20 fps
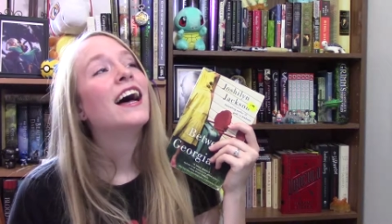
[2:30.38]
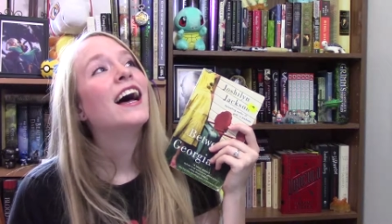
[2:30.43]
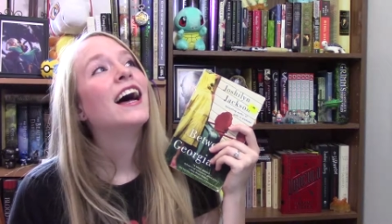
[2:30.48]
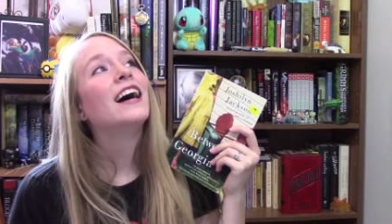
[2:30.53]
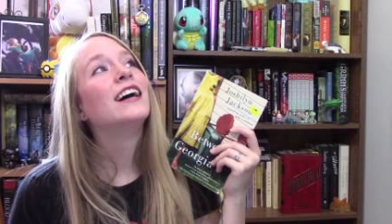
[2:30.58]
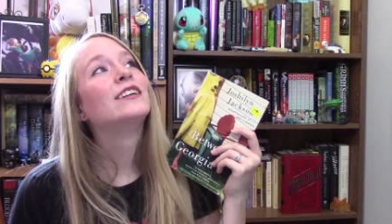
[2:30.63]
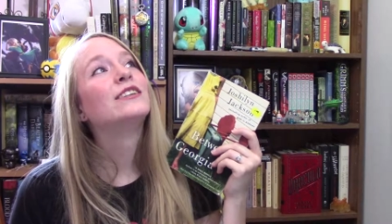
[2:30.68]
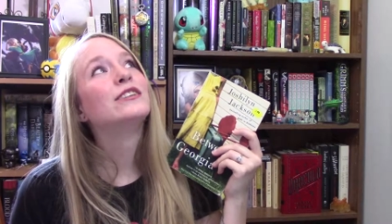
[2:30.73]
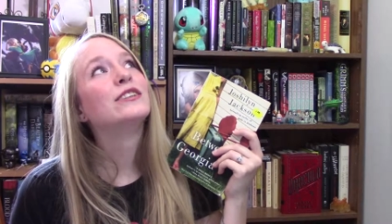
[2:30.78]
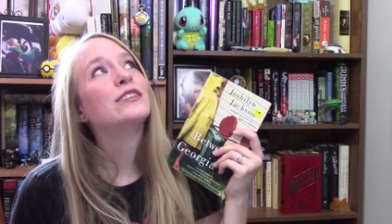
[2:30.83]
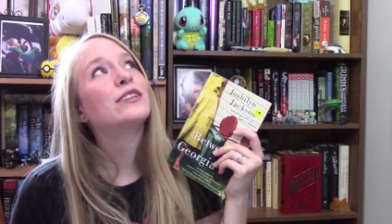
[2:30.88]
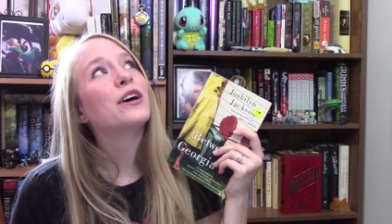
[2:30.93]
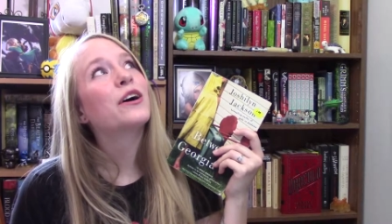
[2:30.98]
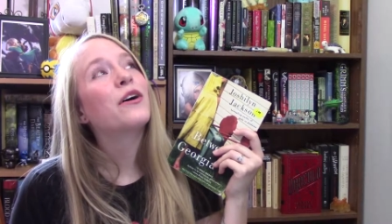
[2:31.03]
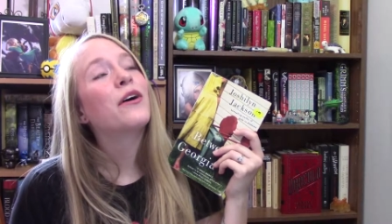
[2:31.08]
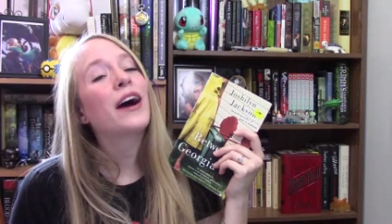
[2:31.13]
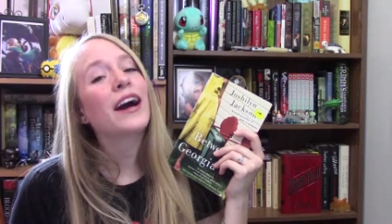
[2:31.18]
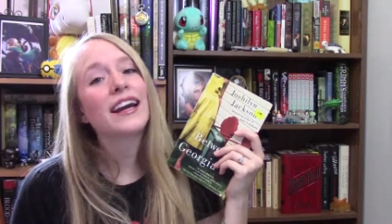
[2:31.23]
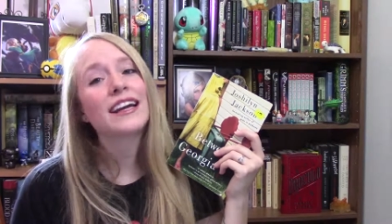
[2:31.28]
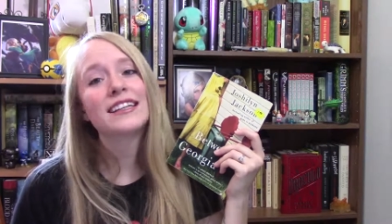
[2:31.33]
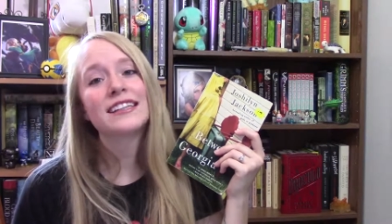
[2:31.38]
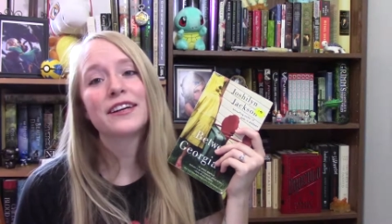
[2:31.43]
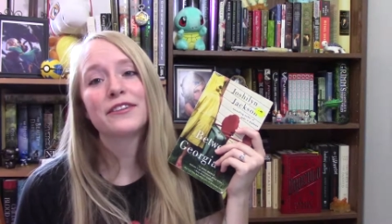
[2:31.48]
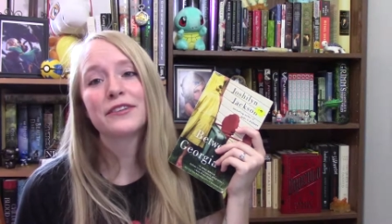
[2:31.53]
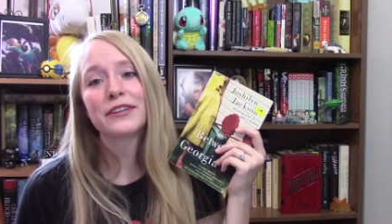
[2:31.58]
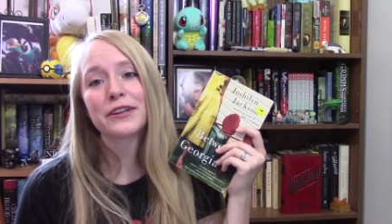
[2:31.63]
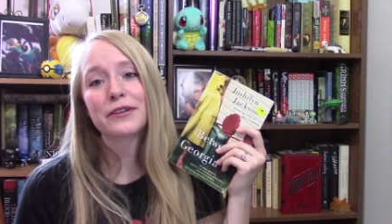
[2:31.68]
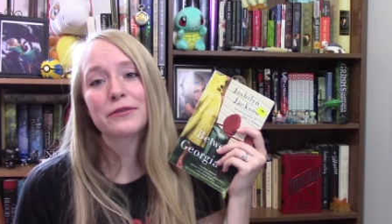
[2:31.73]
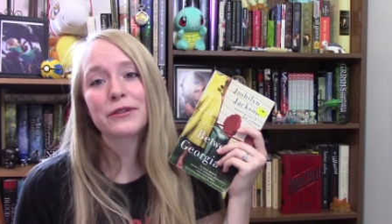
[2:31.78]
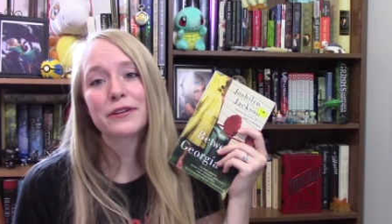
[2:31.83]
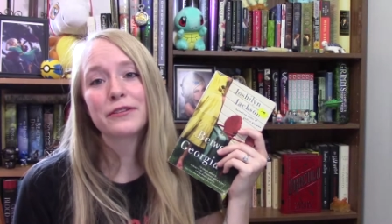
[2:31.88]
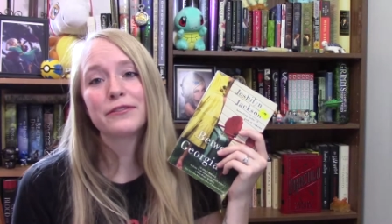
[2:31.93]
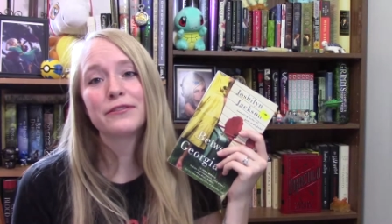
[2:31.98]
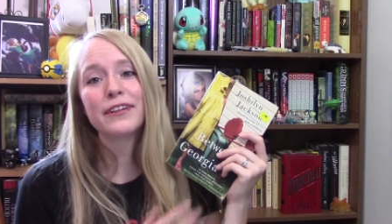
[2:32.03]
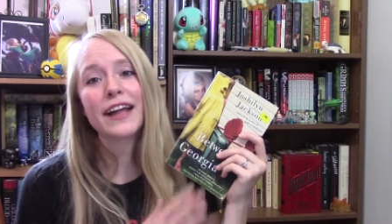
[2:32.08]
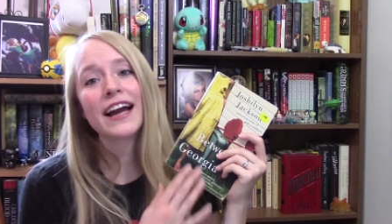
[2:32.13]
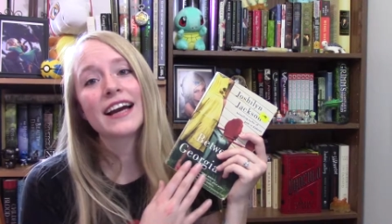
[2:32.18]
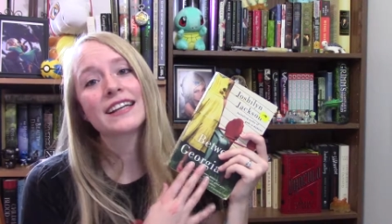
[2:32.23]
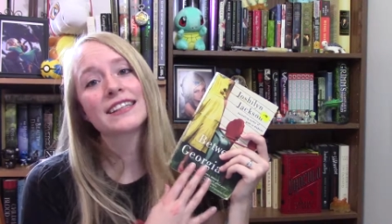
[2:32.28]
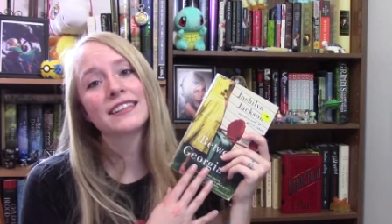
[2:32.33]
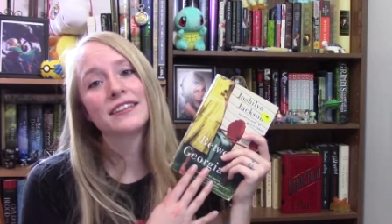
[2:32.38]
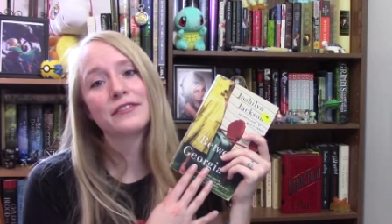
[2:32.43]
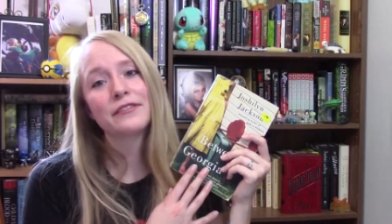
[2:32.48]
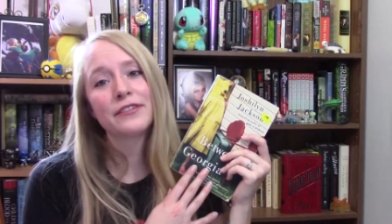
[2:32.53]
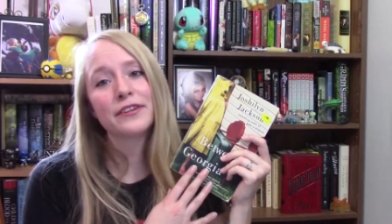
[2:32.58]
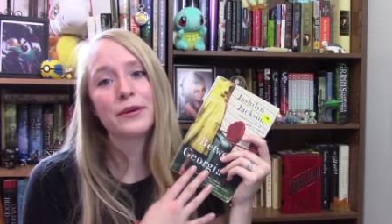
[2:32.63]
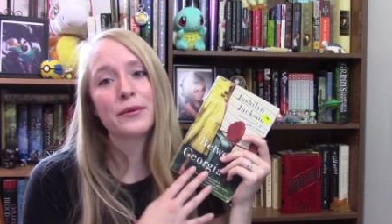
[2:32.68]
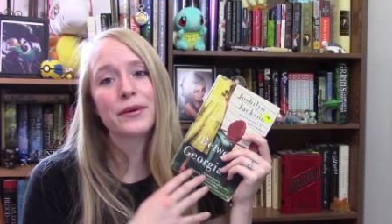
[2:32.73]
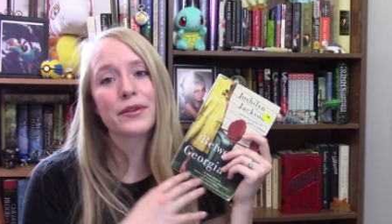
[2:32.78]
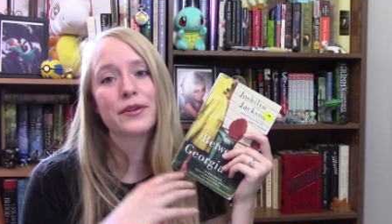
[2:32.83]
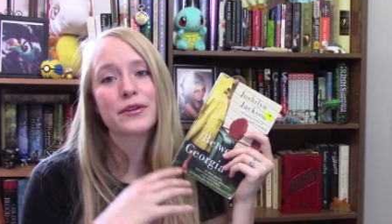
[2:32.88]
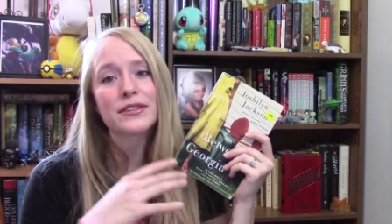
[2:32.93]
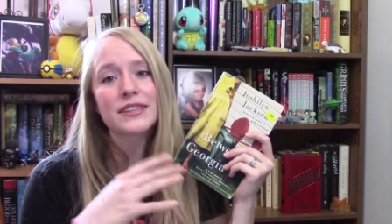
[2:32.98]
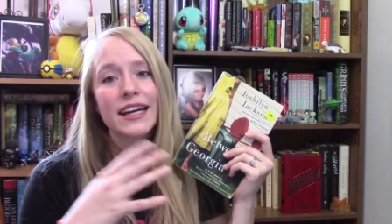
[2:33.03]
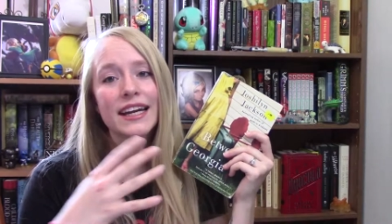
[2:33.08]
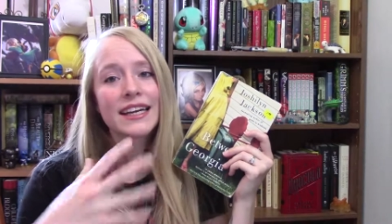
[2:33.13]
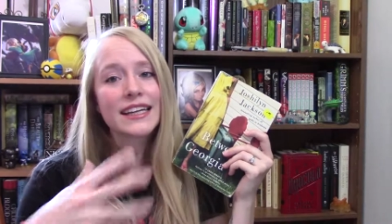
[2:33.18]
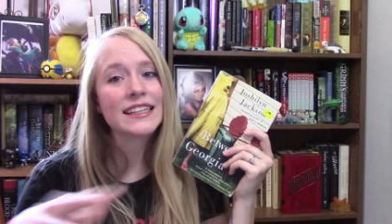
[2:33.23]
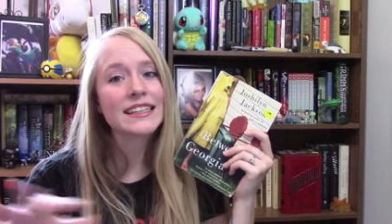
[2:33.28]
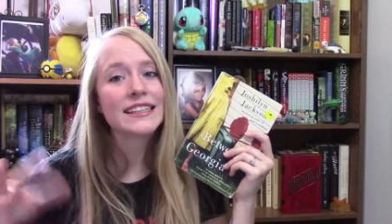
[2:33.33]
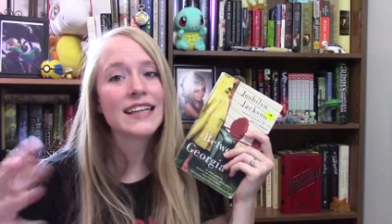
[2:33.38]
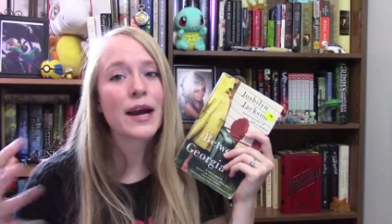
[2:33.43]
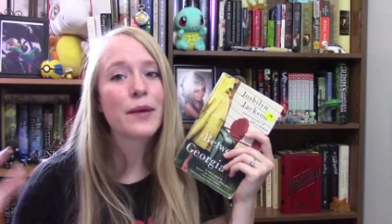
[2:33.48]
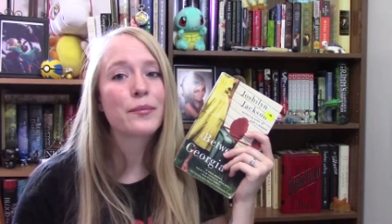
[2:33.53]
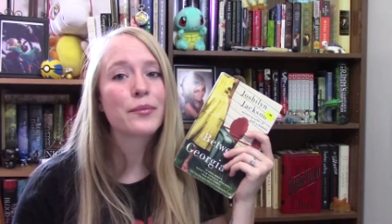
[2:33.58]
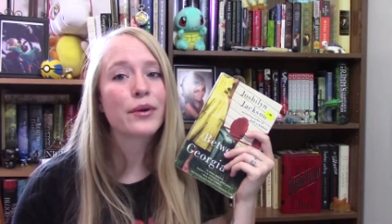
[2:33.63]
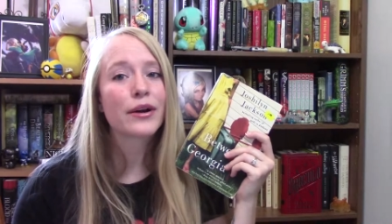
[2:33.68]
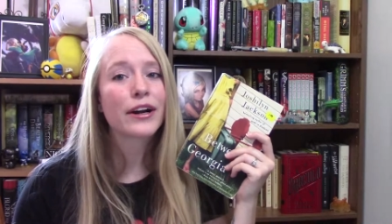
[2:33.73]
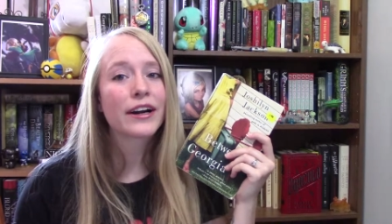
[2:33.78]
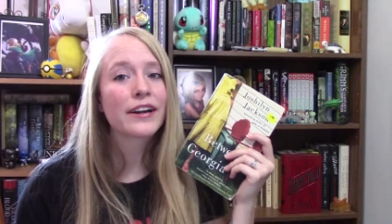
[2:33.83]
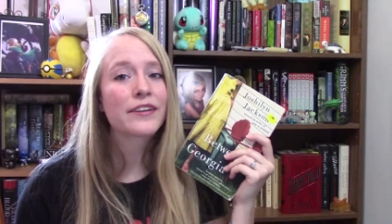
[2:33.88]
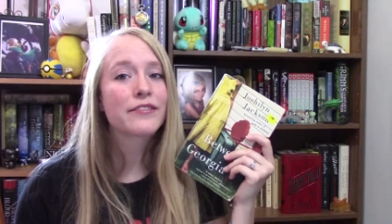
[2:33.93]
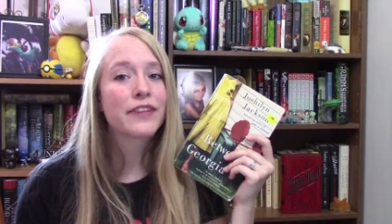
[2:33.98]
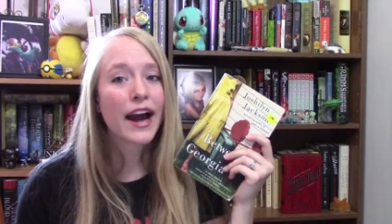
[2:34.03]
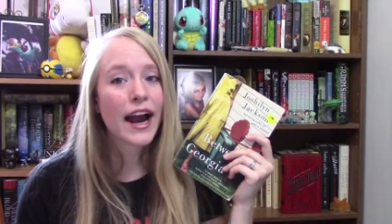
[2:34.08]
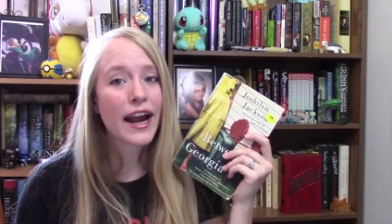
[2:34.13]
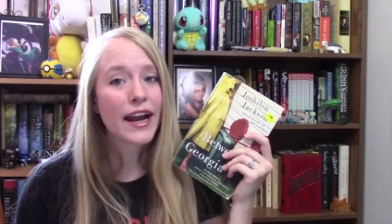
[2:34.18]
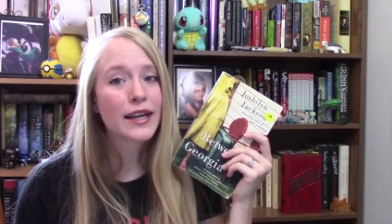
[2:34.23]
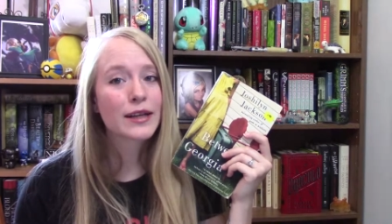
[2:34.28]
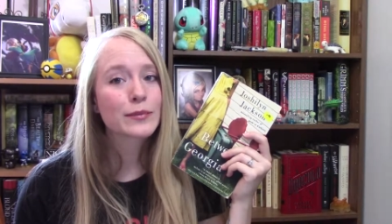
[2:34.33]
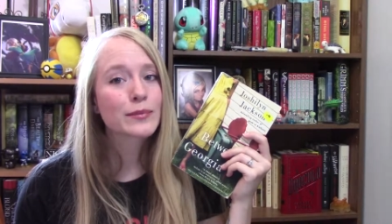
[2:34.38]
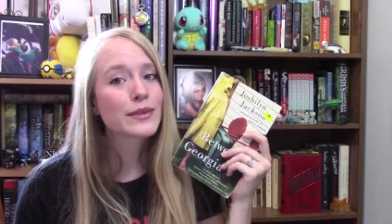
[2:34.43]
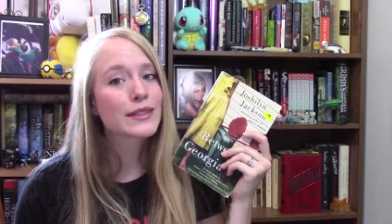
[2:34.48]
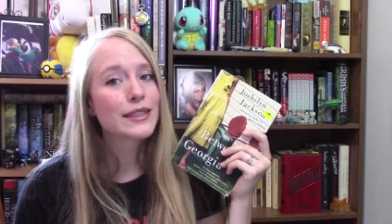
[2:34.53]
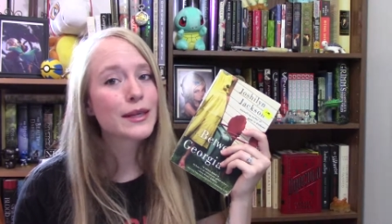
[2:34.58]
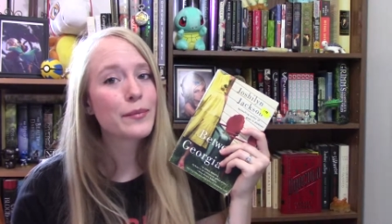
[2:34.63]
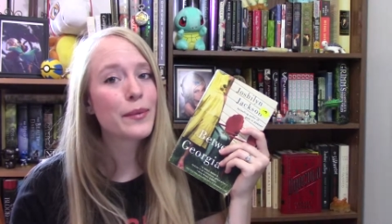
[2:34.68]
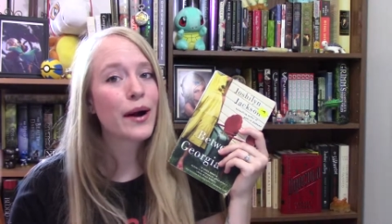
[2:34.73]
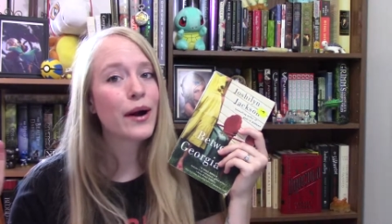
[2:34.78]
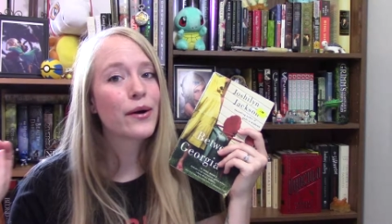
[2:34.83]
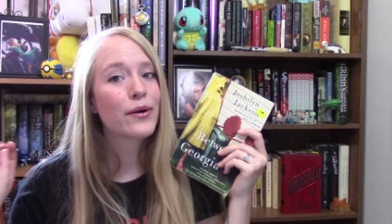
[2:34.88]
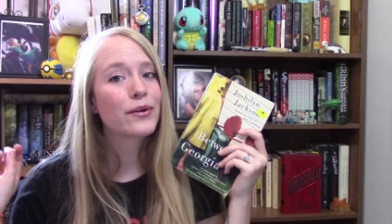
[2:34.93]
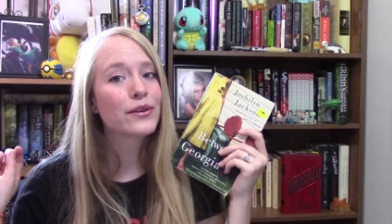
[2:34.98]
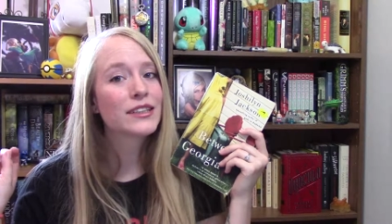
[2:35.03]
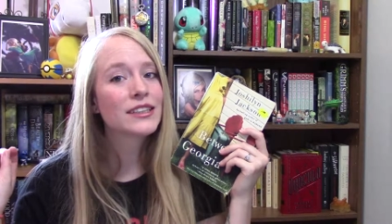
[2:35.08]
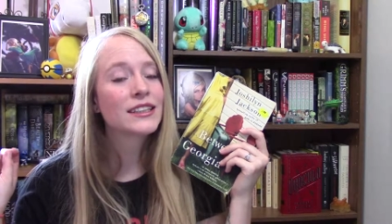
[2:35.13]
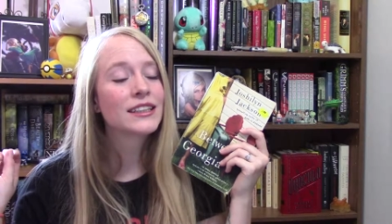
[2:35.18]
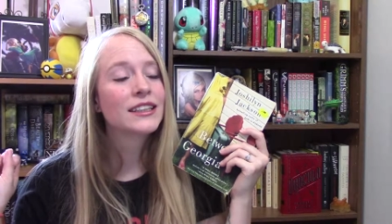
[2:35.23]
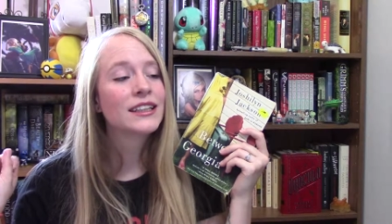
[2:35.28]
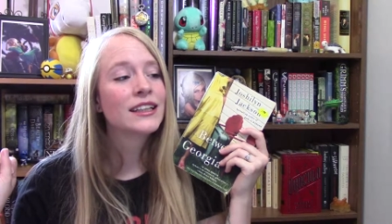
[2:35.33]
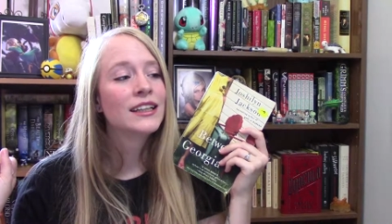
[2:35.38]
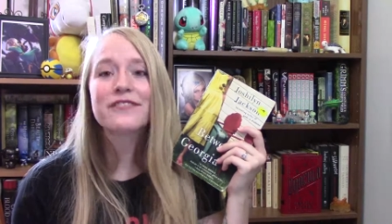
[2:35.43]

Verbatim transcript: and so I can definitely reflect and feel with those like contemporary vibes about